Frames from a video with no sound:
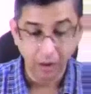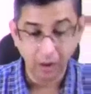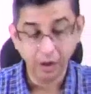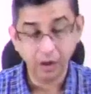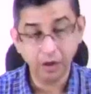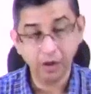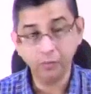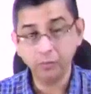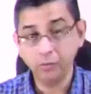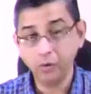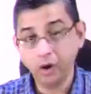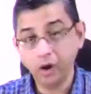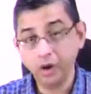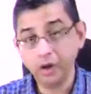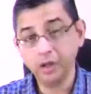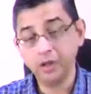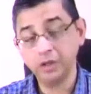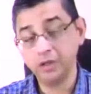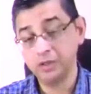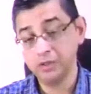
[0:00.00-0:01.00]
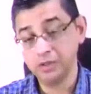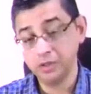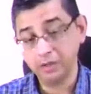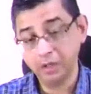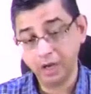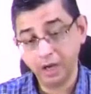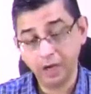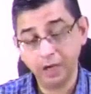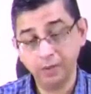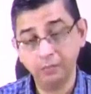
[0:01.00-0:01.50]
I am not increasing
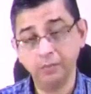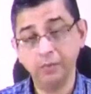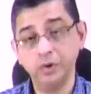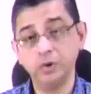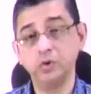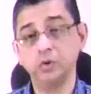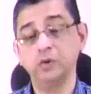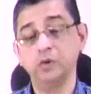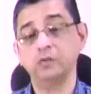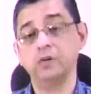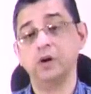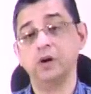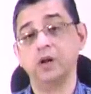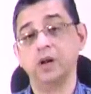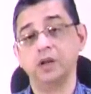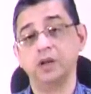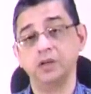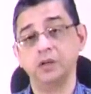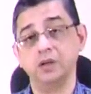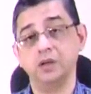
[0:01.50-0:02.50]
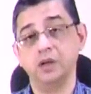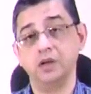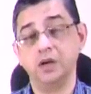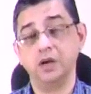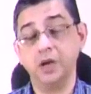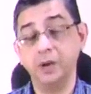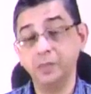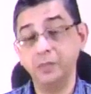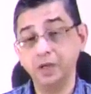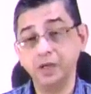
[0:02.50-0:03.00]
the amplitude of contraction here.
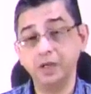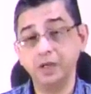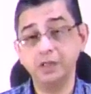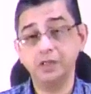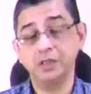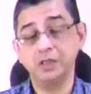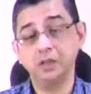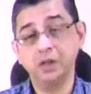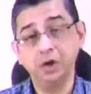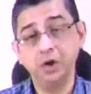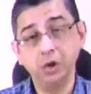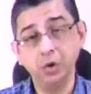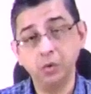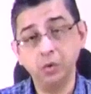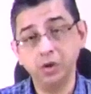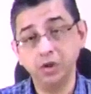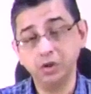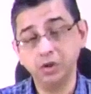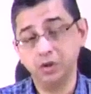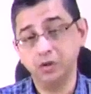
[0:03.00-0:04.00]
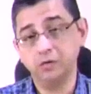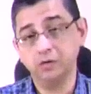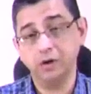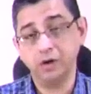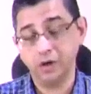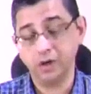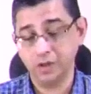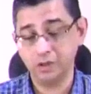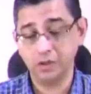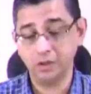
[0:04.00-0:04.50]
I am increasing the duration of
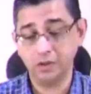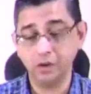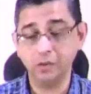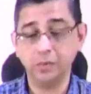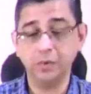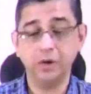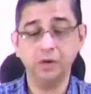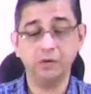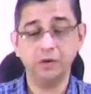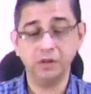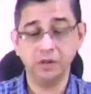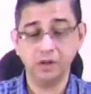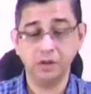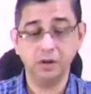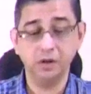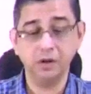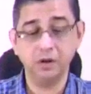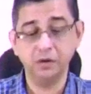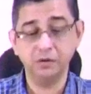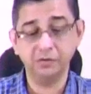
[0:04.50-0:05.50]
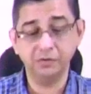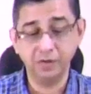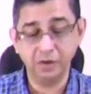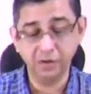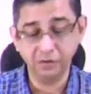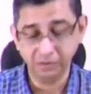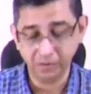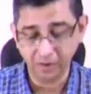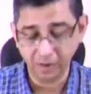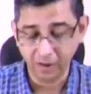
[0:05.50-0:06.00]
contraction. I repeat once again,
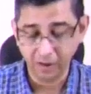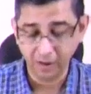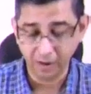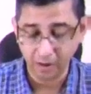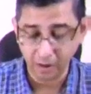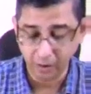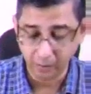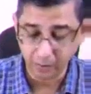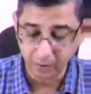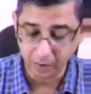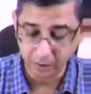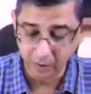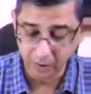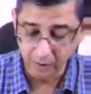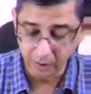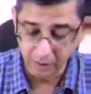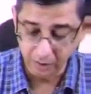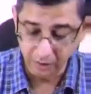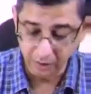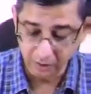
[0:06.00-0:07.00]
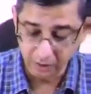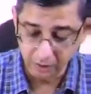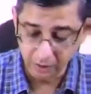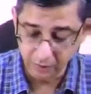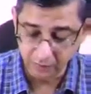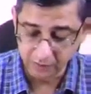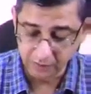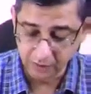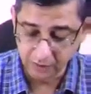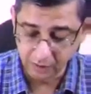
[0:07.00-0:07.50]
if I inhibit the degradation of
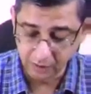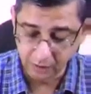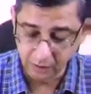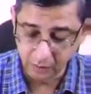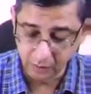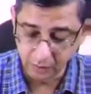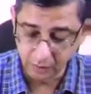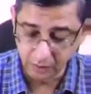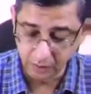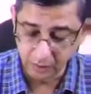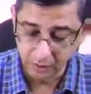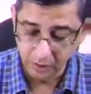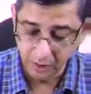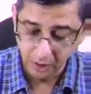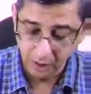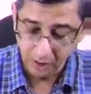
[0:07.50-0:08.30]
acetylcholine,